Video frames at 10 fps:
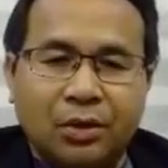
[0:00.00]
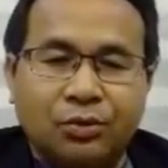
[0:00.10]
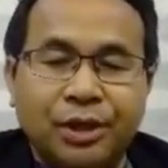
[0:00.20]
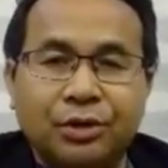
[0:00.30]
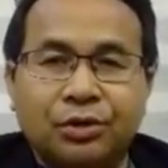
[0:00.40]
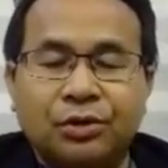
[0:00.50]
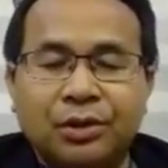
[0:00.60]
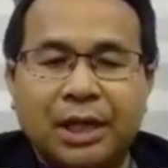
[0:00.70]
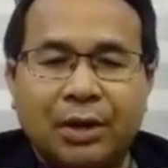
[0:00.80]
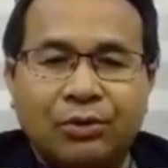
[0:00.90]

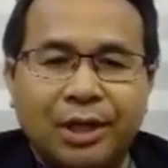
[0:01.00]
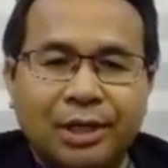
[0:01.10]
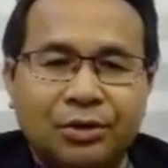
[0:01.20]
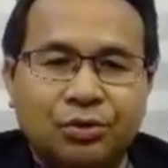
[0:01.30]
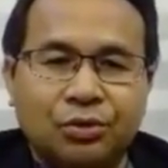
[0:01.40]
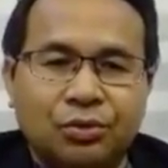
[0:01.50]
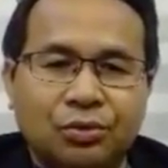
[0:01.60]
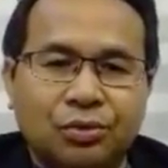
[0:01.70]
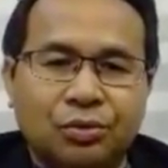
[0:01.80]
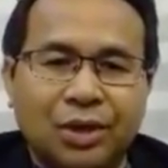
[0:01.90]
video, I would like
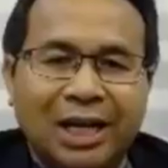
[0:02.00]
to